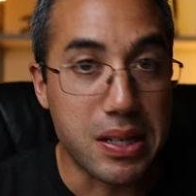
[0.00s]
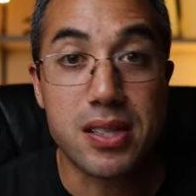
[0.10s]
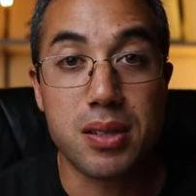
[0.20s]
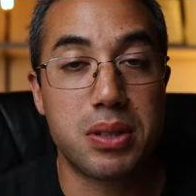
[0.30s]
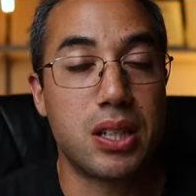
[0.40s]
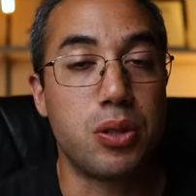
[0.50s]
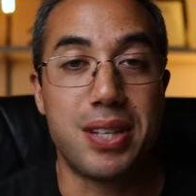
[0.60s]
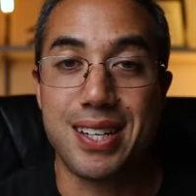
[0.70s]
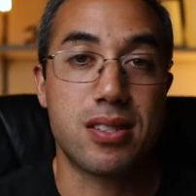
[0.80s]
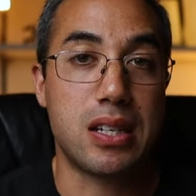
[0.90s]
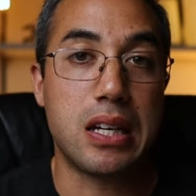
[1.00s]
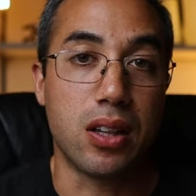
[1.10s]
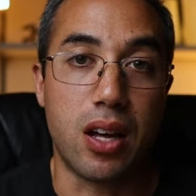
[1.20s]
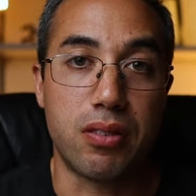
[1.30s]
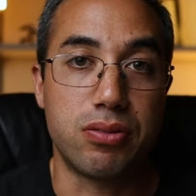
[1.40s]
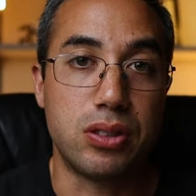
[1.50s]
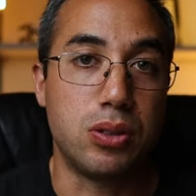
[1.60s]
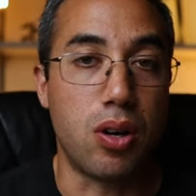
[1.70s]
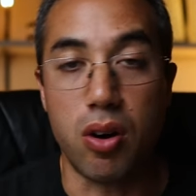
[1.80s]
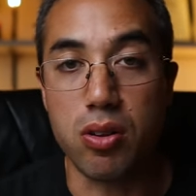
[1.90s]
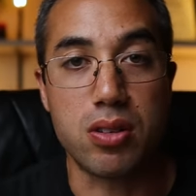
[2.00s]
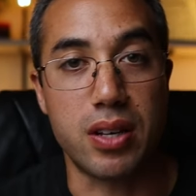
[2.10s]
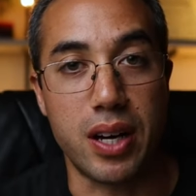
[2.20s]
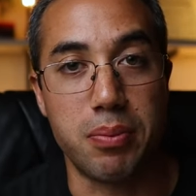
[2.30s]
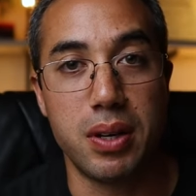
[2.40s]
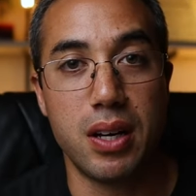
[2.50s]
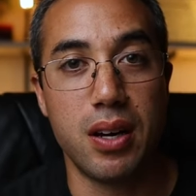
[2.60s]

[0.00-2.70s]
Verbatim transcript: being somebody who tends to eat a lot of food all the time,